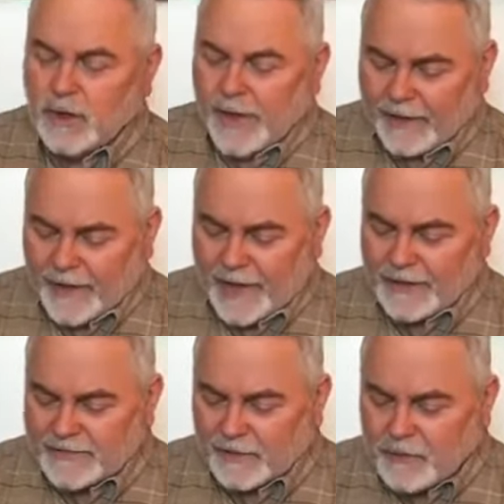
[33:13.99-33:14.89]
and that
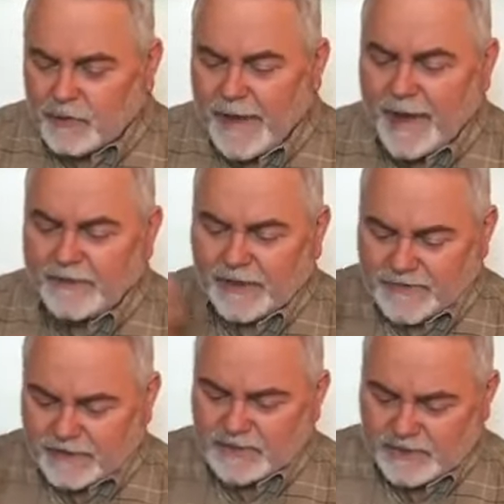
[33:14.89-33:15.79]
is the new man that's
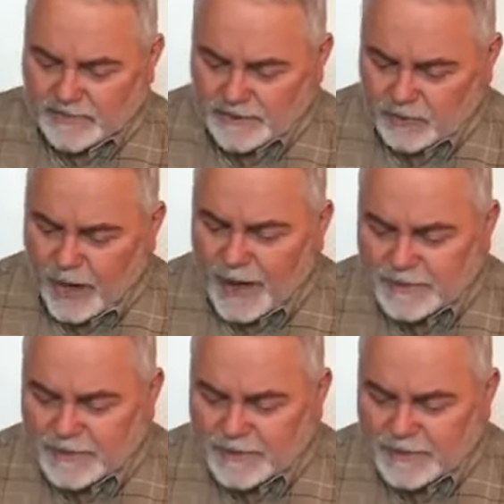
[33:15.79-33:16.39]
in Jesus Christ